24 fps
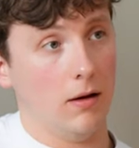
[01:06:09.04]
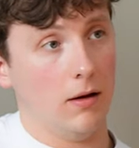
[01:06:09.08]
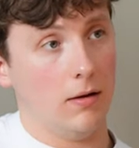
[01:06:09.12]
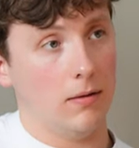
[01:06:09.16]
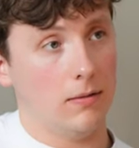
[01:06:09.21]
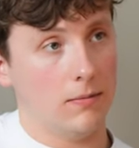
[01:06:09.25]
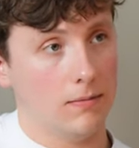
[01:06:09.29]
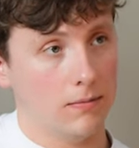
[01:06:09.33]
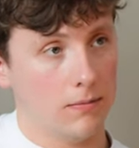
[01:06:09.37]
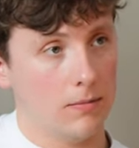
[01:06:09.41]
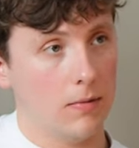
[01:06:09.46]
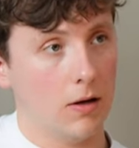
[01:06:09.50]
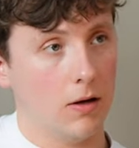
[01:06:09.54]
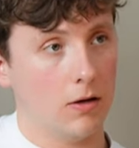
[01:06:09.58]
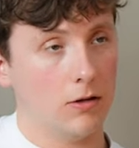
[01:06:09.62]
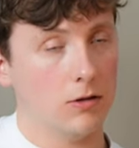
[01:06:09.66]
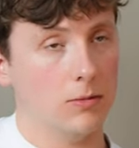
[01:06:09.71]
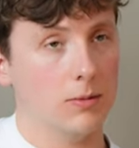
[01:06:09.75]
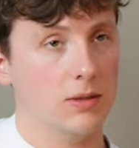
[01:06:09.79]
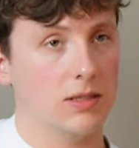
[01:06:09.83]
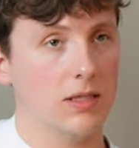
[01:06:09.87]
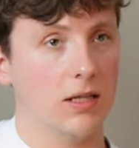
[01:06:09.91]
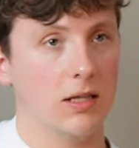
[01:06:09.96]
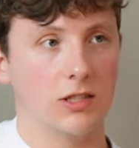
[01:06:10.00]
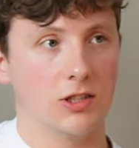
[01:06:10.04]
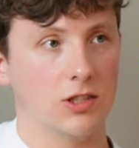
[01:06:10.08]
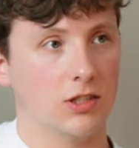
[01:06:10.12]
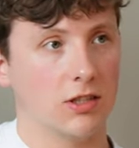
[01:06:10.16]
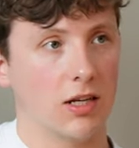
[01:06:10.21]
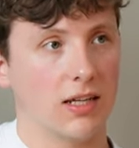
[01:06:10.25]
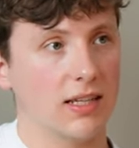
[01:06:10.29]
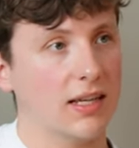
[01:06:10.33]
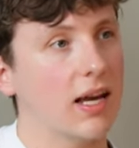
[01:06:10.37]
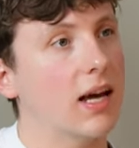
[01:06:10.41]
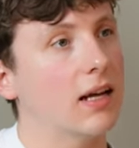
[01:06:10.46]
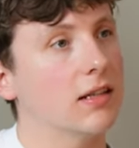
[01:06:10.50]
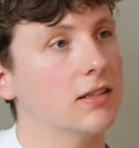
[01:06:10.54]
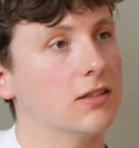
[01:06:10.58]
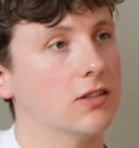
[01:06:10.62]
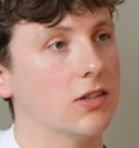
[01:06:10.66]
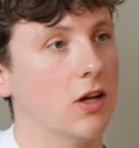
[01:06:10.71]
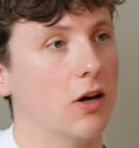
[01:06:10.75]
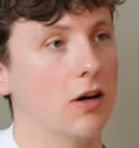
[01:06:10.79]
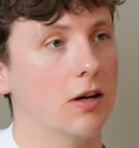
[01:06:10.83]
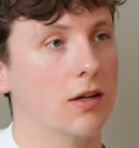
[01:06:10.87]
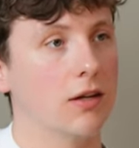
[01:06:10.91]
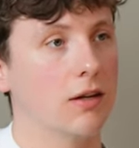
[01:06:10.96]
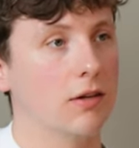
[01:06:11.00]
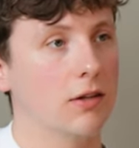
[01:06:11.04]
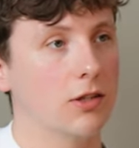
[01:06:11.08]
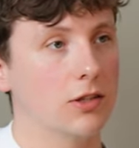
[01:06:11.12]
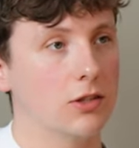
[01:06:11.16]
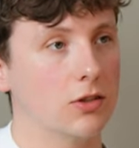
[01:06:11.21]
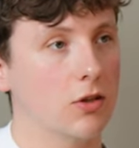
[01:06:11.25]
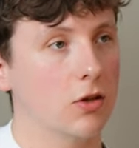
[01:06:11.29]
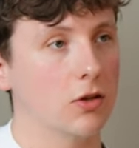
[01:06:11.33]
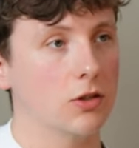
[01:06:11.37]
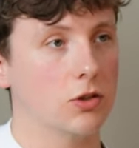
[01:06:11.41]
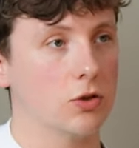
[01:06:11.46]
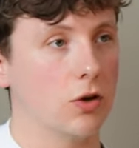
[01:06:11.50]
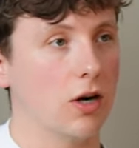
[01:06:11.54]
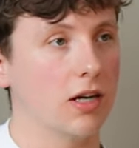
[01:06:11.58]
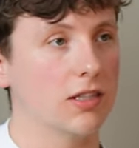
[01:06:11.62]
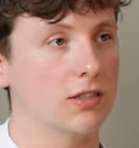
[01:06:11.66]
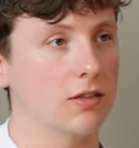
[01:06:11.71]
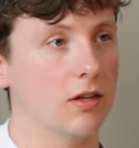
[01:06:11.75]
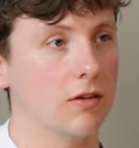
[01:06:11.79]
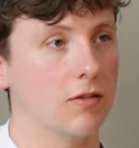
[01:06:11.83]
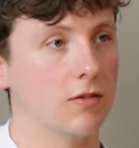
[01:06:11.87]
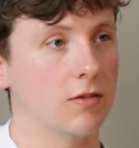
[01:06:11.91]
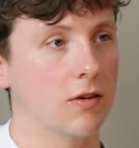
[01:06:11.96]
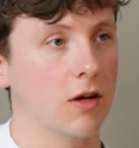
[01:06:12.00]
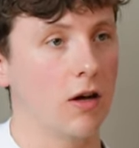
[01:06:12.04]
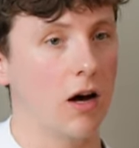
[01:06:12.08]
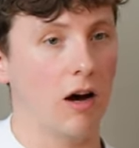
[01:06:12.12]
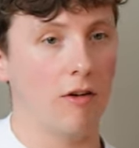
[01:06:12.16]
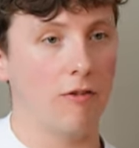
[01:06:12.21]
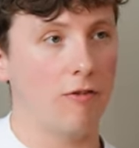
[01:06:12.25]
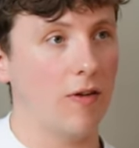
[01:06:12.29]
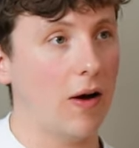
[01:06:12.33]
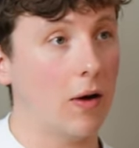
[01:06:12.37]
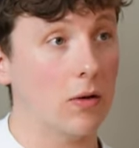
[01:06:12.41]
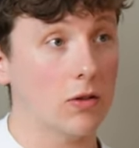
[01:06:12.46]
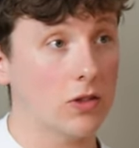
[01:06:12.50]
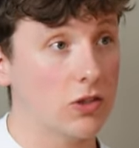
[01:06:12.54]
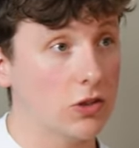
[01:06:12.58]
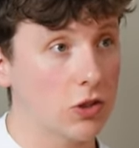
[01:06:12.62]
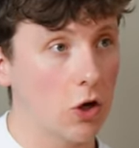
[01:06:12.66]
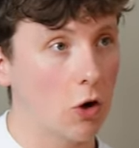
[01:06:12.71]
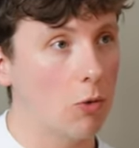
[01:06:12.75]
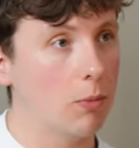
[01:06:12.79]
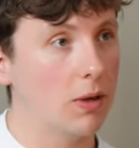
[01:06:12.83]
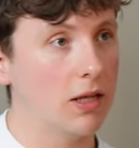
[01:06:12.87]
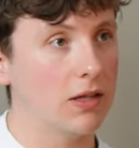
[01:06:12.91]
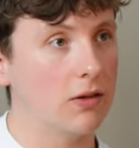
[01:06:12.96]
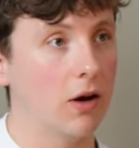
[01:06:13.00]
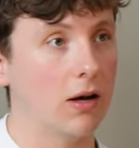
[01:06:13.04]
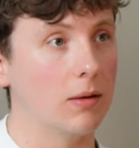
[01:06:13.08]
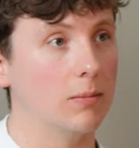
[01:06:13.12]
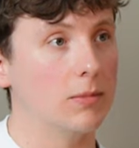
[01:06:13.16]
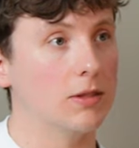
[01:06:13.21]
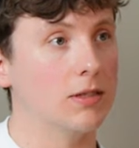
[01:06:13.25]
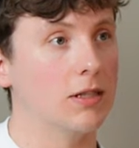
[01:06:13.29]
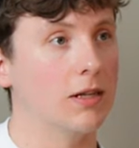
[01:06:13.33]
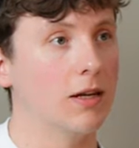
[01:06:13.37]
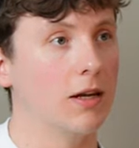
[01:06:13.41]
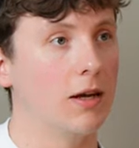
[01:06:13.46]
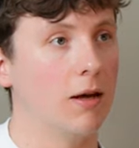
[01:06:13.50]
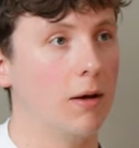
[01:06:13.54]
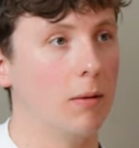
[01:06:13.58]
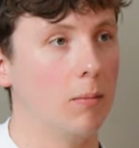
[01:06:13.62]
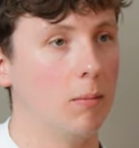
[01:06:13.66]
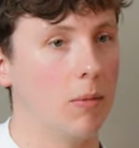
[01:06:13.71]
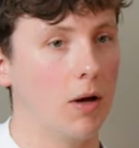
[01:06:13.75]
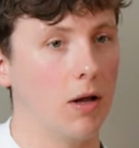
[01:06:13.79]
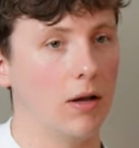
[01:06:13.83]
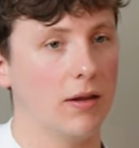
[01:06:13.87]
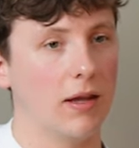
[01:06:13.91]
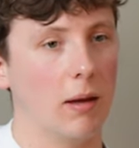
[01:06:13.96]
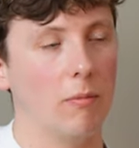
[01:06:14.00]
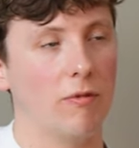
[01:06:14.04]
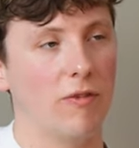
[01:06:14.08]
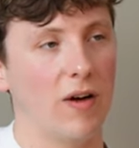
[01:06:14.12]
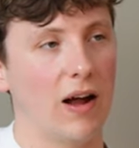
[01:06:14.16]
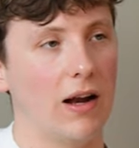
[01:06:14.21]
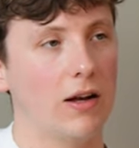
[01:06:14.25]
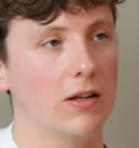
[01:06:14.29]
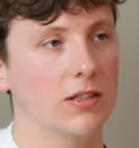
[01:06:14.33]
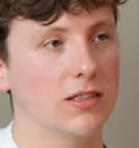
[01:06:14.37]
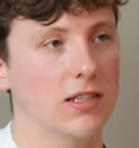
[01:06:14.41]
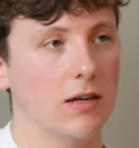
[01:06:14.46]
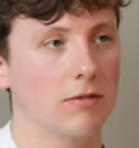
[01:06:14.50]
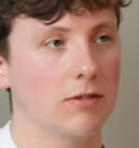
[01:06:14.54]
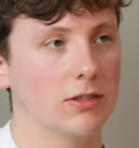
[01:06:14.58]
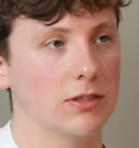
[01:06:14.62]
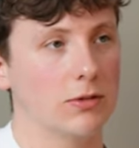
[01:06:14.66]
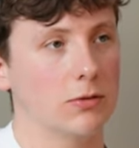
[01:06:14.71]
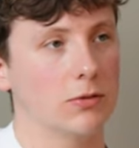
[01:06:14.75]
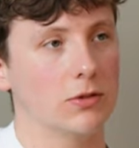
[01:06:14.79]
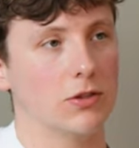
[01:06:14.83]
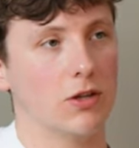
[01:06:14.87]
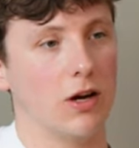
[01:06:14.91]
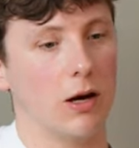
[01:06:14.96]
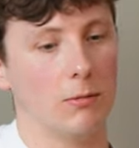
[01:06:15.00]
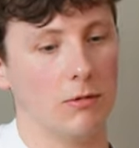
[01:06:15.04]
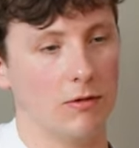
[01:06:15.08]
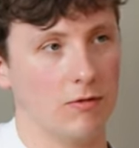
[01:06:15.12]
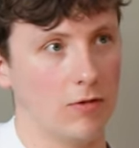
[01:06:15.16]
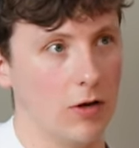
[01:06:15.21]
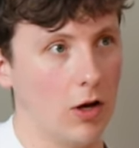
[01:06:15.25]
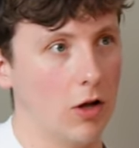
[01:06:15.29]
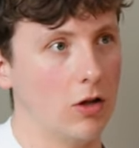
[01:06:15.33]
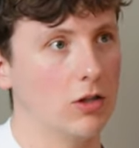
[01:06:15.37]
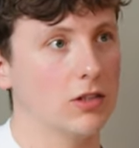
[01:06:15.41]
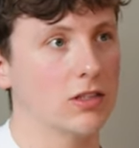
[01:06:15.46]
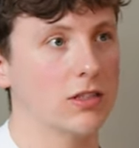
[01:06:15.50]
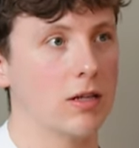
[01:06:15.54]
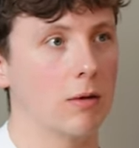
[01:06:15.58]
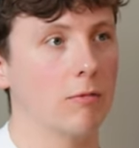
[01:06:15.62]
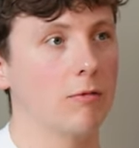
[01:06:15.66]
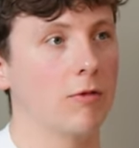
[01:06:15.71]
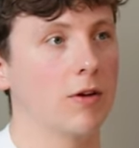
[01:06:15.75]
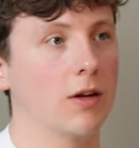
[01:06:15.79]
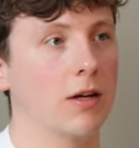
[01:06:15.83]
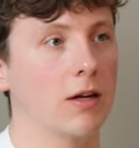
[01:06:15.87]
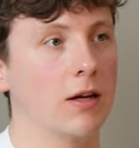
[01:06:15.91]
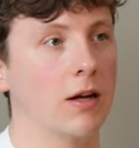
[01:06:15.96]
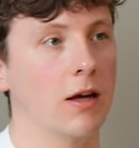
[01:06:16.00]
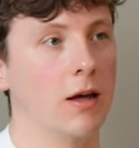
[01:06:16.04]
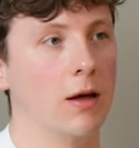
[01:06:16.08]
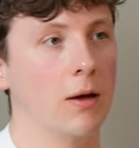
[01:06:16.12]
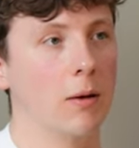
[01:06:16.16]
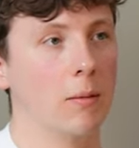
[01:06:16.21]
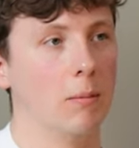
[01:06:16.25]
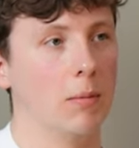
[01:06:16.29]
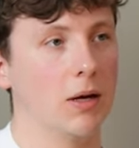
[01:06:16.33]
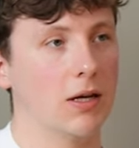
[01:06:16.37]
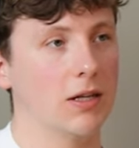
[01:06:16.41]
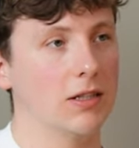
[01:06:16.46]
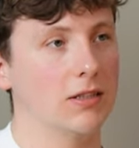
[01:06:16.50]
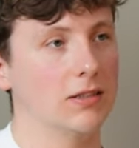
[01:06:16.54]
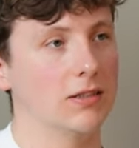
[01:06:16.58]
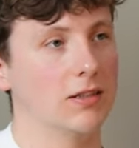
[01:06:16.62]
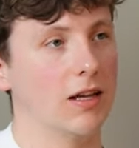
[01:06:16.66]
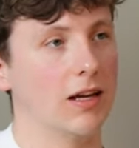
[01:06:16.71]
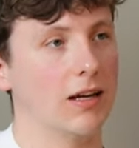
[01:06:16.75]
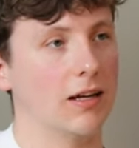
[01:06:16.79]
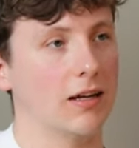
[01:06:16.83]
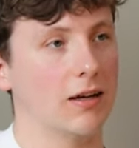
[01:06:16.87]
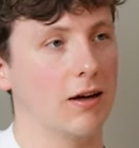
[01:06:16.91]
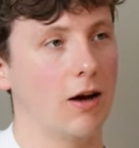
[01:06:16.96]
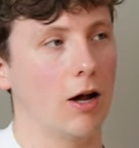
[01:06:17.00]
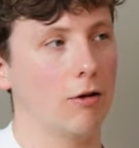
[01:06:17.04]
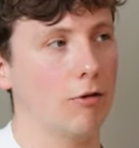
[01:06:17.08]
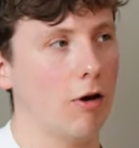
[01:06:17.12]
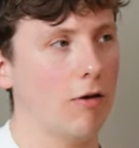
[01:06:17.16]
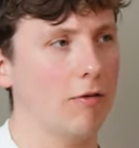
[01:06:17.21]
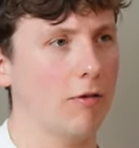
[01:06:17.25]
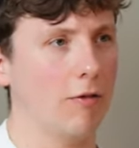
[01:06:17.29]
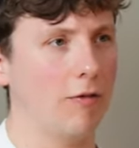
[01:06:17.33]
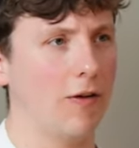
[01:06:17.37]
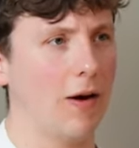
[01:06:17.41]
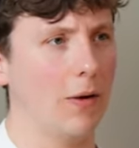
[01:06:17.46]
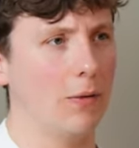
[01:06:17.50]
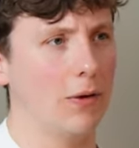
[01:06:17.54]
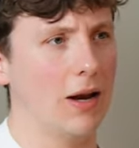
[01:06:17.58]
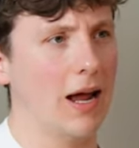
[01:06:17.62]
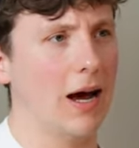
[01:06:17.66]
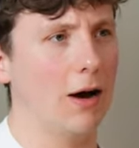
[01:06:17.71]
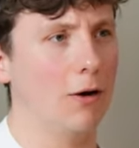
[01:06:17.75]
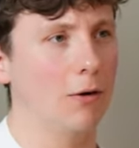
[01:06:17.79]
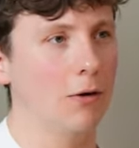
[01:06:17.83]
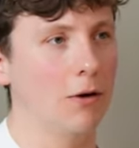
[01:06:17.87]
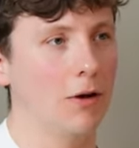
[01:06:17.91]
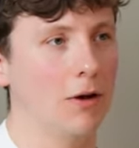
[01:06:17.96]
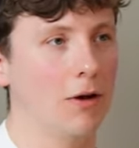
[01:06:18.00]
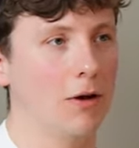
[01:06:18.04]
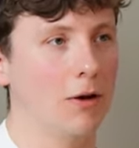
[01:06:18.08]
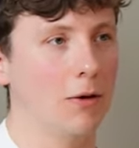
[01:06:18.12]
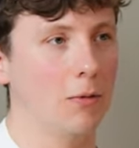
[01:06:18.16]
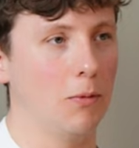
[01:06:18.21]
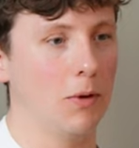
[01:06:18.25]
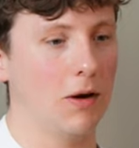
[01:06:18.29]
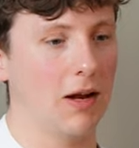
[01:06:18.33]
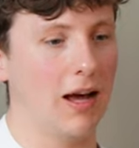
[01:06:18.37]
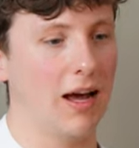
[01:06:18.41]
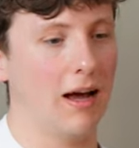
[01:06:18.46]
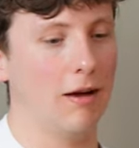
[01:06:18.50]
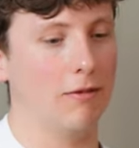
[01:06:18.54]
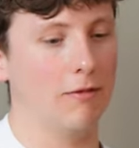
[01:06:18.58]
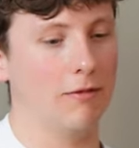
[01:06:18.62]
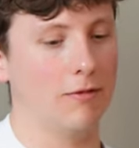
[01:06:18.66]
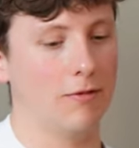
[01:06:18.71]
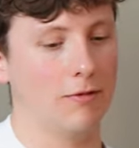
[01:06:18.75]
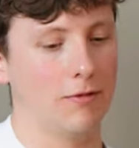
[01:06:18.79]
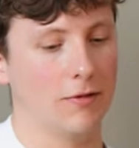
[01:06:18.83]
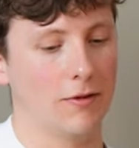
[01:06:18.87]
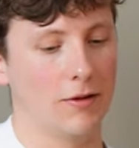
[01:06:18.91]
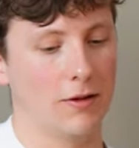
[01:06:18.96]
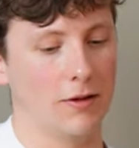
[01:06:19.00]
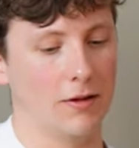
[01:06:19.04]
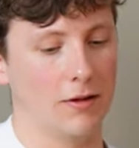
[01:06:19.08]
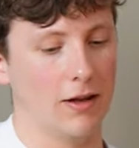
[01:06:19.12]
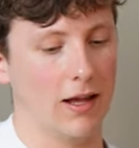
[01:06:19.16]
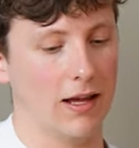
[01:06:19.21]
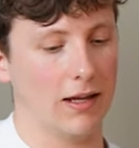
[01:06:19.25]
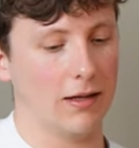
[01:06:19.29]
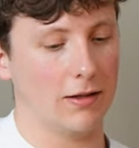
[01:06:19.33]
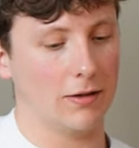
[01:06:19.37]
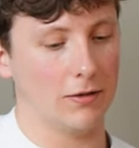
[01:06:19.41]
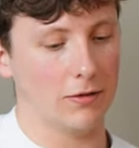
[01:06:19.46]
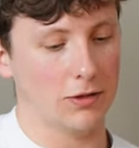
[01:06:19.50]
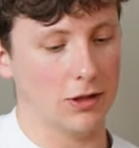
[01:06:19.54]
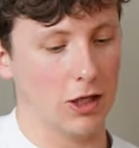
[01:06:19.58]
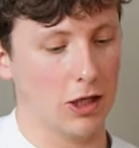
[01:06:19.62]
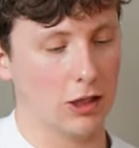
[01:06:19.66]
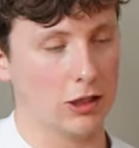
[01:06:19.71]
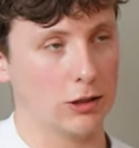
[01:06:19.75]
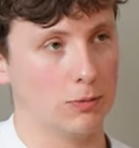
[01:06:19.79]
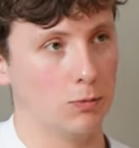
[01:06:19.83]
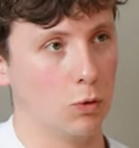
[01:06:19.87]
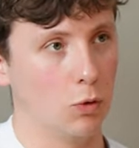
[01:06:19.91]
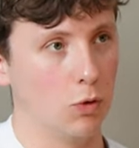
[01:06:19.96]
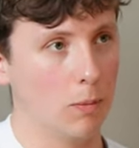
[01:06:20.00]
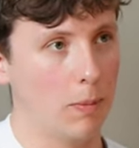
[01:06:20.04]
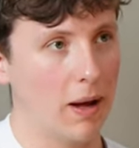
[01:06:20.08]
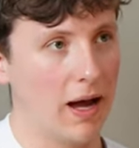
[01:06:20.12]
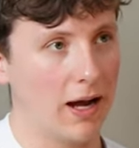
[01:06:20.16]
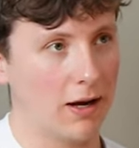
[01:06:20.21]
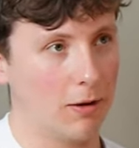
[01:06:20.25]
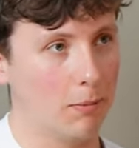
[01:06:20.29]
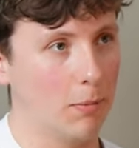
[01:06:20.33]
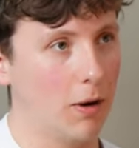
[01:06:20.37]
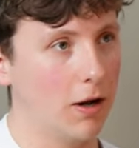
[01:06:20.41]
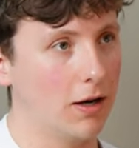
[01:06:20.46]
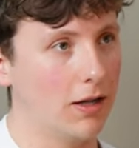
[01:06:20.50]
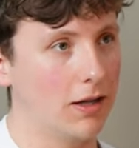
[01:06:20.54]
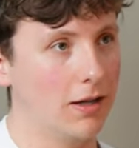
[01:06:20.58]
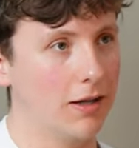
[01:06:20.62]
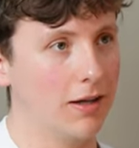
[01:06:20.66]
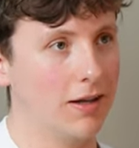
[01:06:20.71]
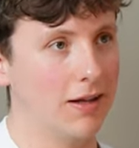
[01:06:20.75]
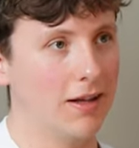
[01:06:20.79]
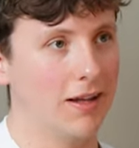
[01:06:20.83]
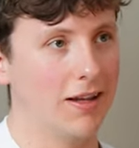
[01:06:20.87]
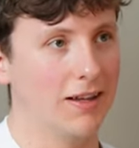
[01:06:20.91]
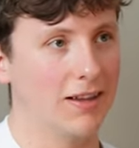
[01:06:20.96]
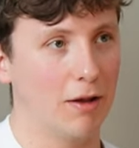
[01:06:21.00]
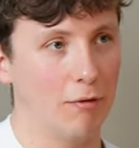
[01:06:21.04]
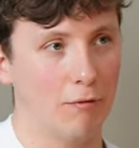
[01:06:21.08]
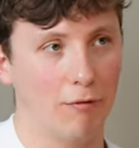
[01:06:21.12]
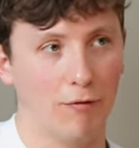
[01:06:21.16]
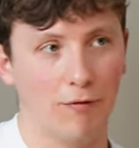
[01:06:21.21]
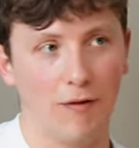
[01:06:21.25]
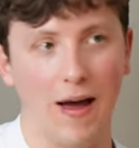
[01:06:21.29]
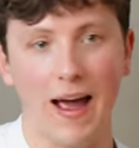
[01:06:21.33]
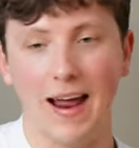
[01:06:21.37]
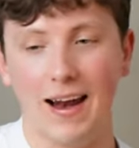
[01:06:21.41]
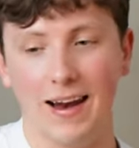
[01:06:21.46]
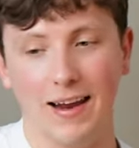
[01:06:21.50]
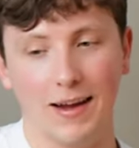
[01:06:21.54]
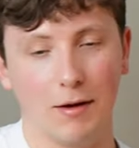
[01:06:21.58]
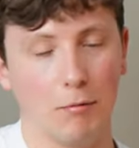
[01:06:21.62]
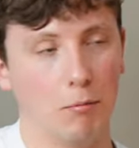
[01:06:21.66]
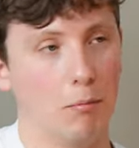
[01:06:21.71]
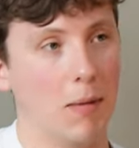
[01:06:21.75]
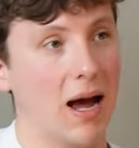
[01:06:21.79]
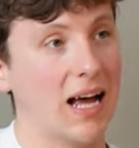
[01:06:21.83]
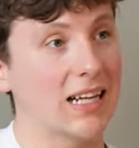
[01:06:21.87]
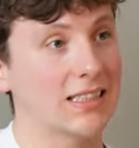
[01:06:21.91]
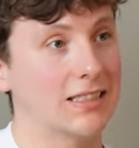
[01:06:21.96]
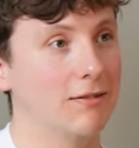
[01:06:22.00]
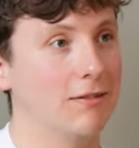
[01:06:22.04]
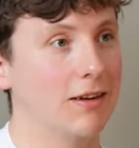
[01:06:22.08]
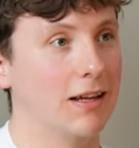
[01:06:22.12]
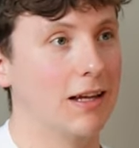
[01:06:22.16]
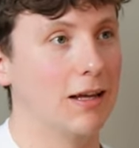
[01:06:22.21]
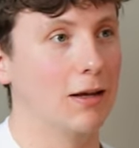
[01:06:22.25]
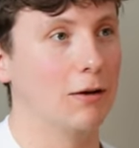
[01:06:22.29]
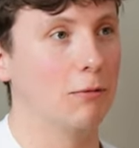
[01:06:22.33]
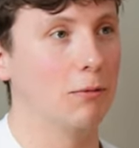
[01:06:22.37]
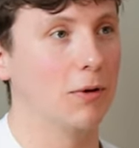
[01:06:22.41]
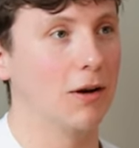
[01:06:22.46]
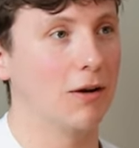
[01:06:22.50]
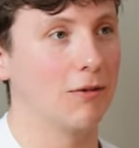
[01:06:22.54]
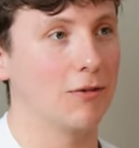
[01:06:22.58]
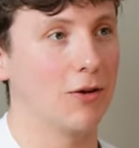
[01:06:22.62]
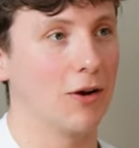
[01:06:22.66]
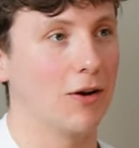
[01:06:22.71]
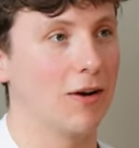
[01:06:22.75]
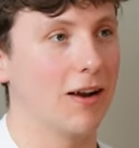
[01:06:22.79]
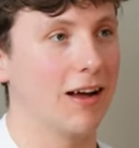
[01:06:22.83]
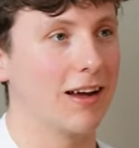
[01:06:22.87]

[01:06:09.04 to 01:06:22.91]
like yeah, 100%. And just like getting started. You just got to try stuff. Yeah. I've failed so many times, but them failures every single time I've learned something, because like I'd rather fail now when I have like a smaller bag of money than failing massively when I've got